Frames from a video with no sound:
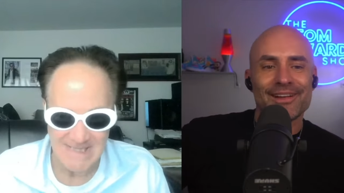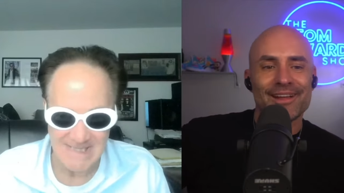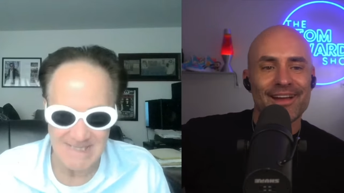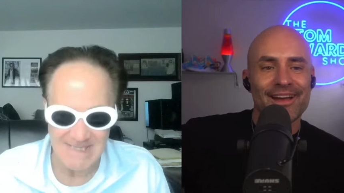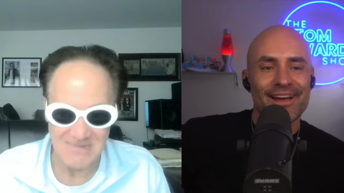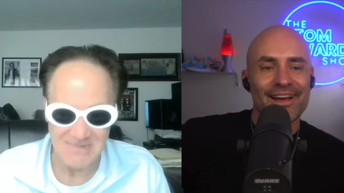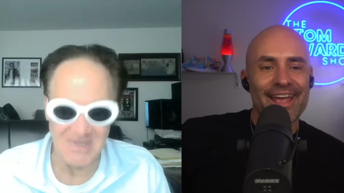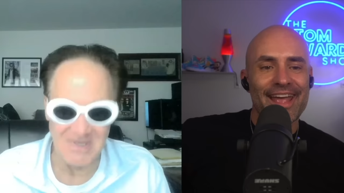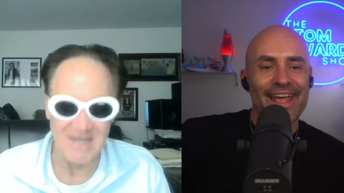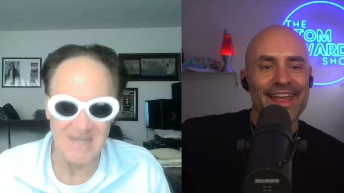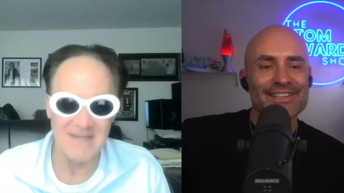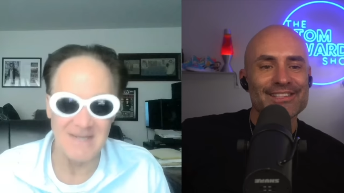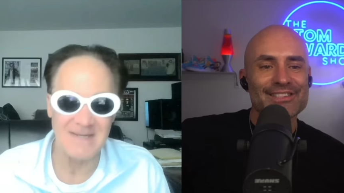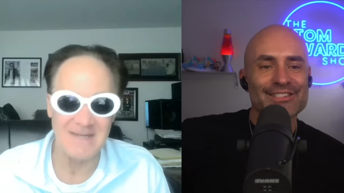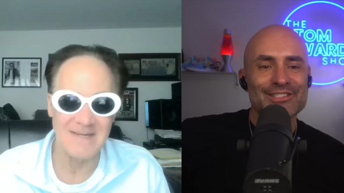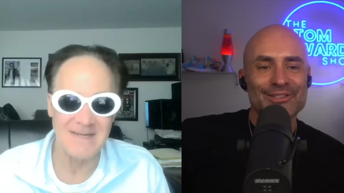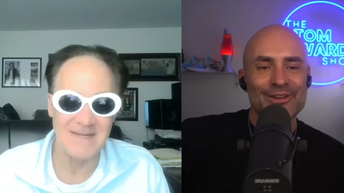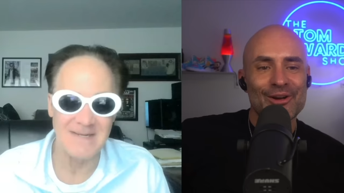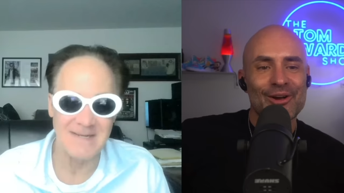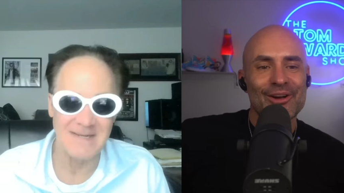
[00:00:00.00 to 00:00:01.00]

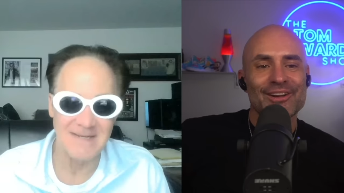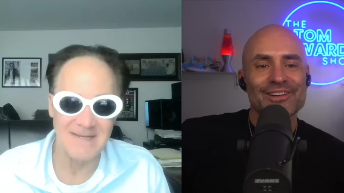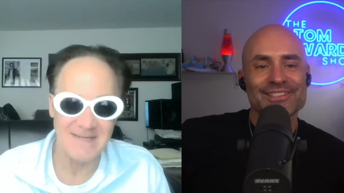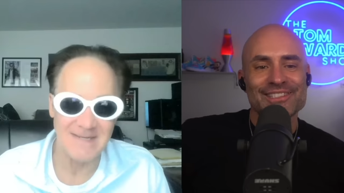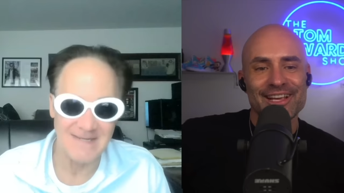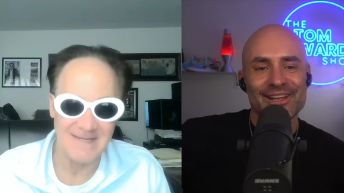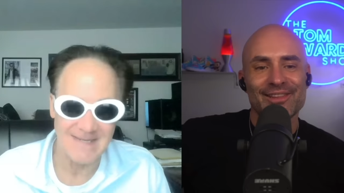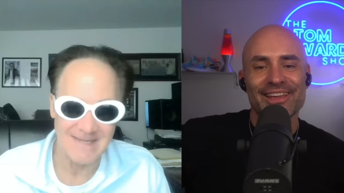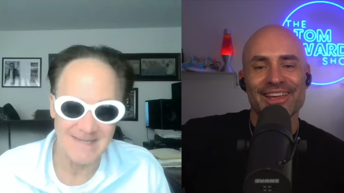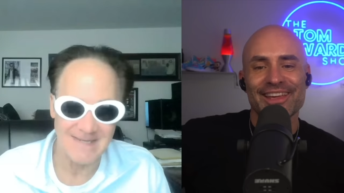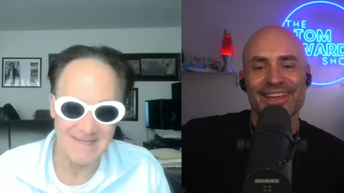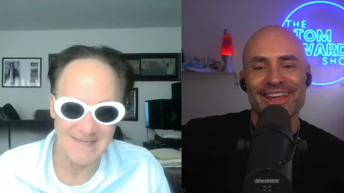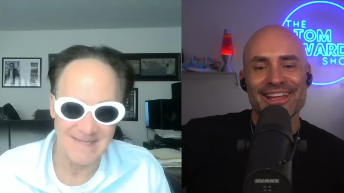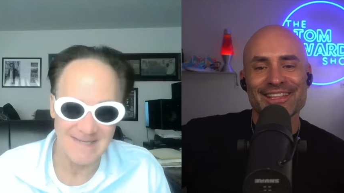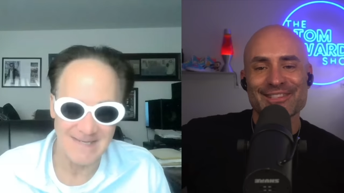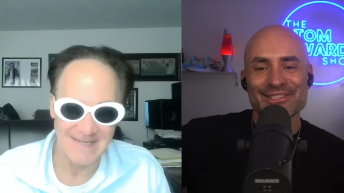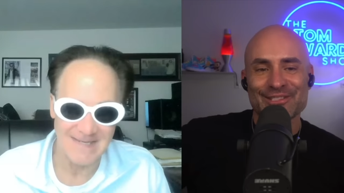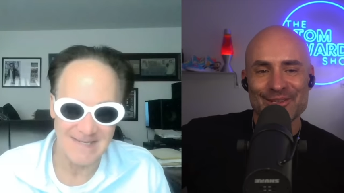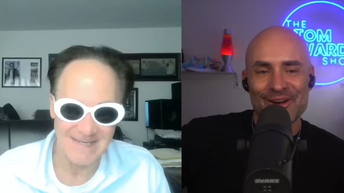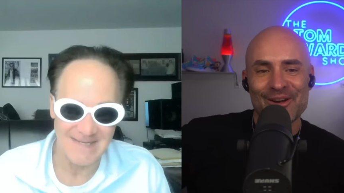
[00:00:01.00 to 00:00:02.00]
Speaker 1: Insert what? Tilly.
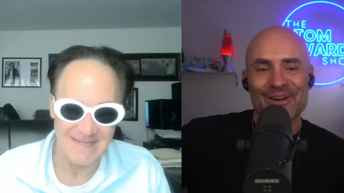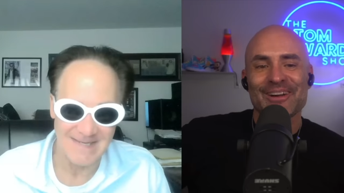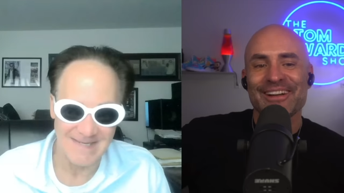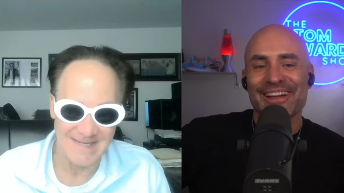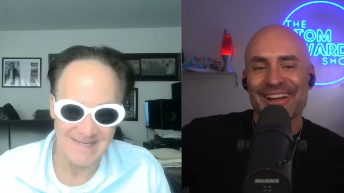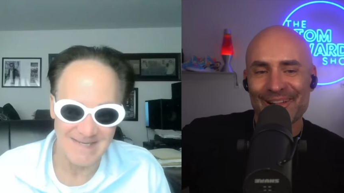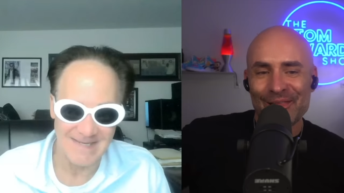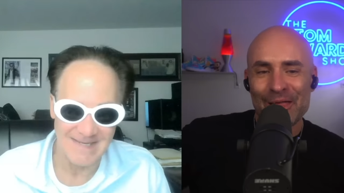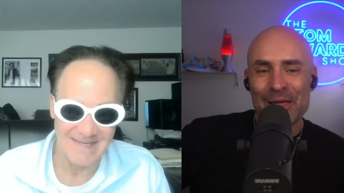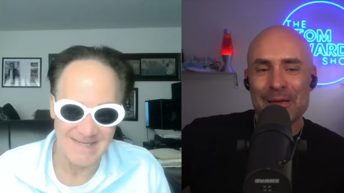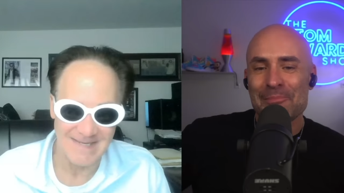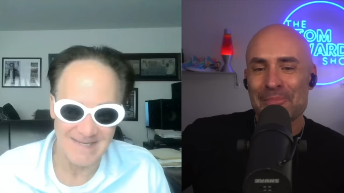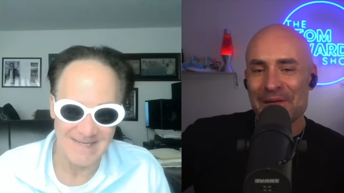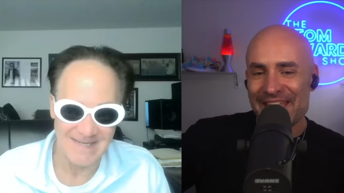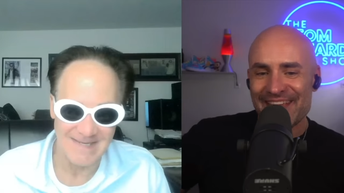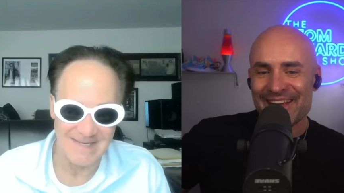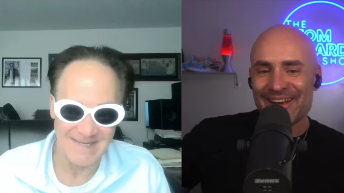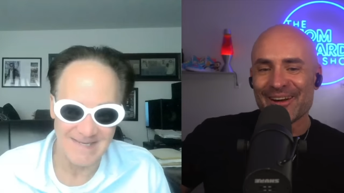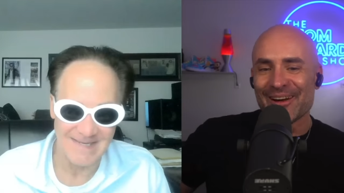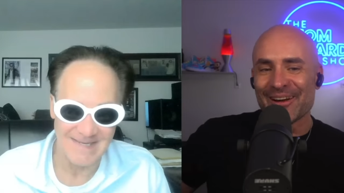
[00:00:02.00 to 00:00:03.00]
Insert clip
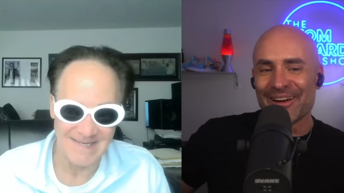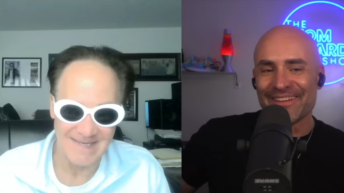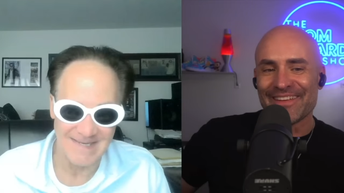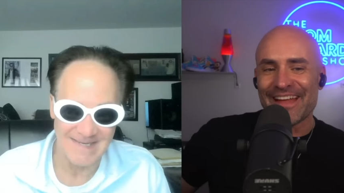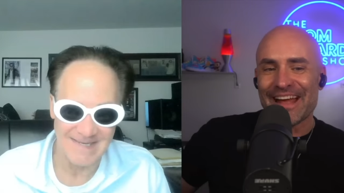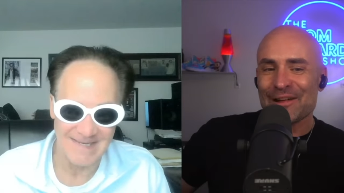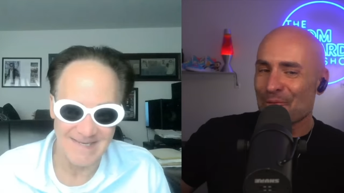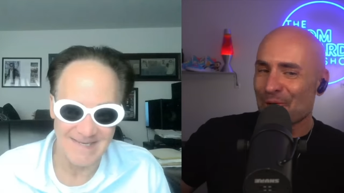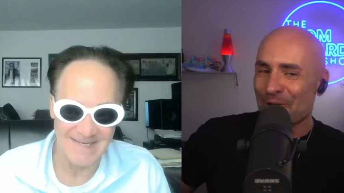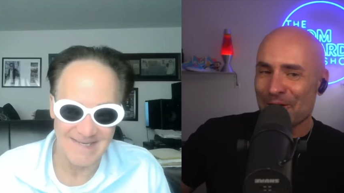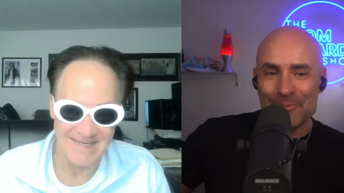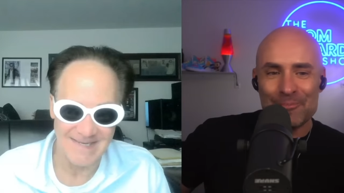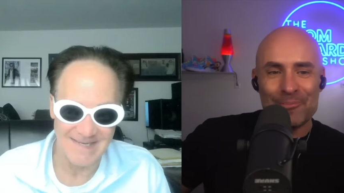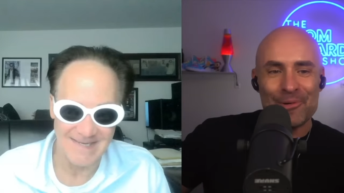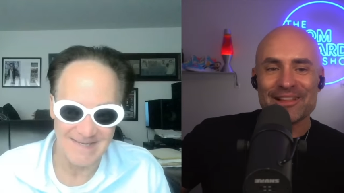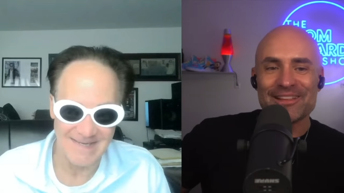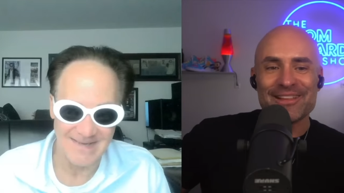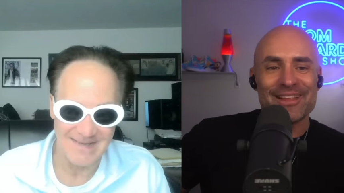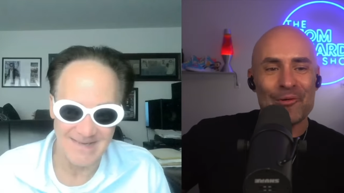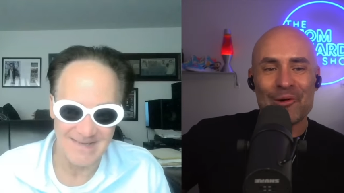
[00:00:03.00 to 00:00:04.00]
here. That we're gonna
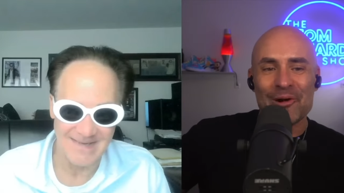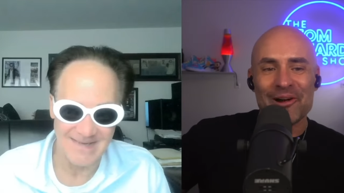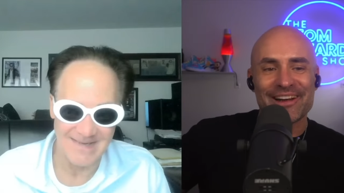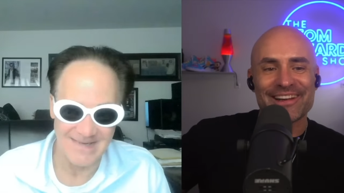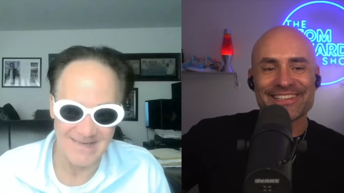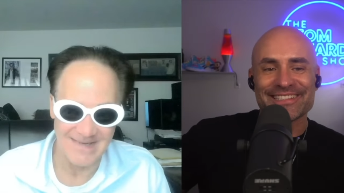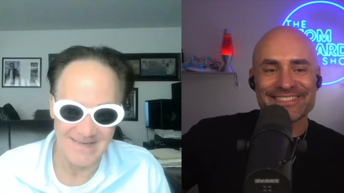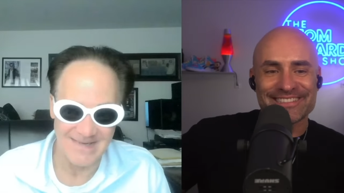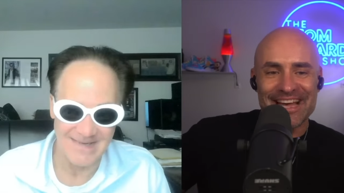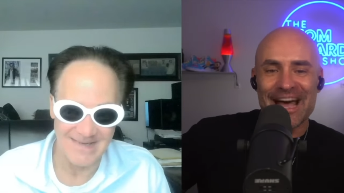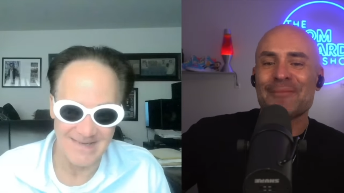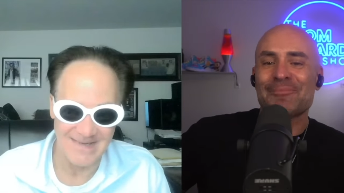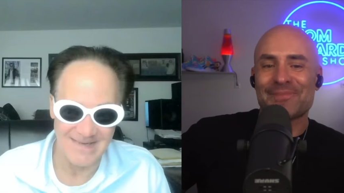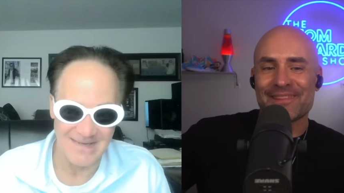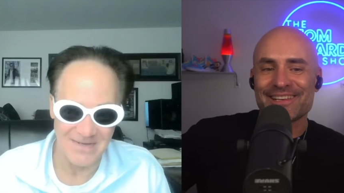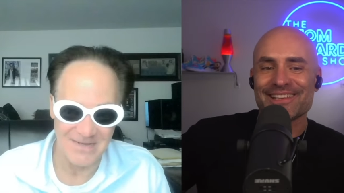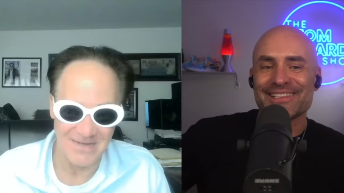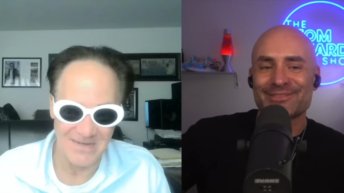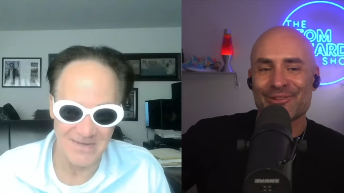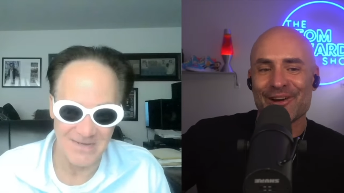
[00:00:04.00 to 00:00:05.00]
put. We're gonna stop
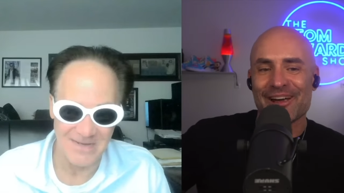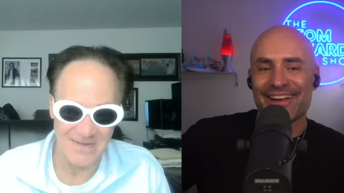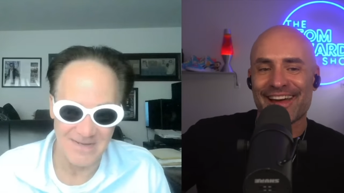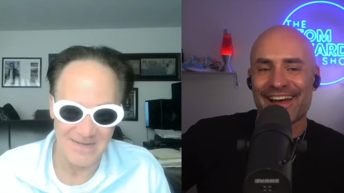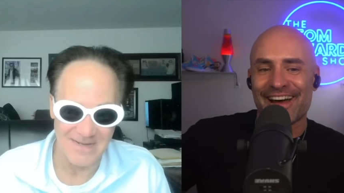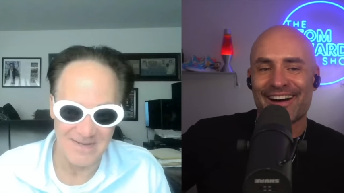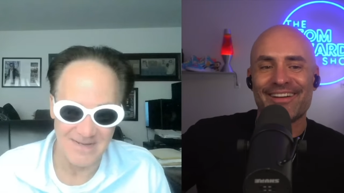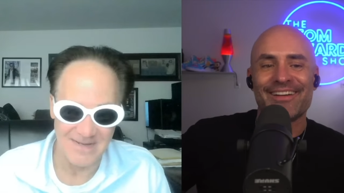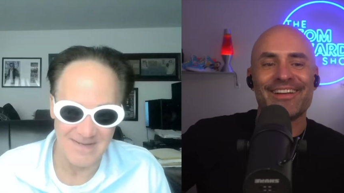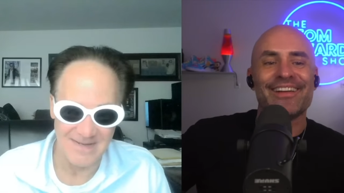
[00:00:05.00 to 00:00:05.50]
this right now.